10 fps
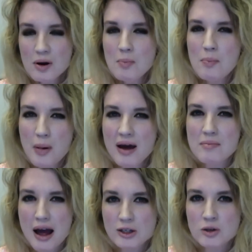I'm going to bet
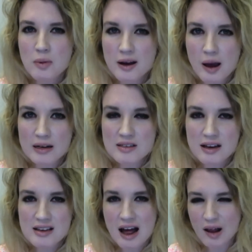Magic Mike XXL.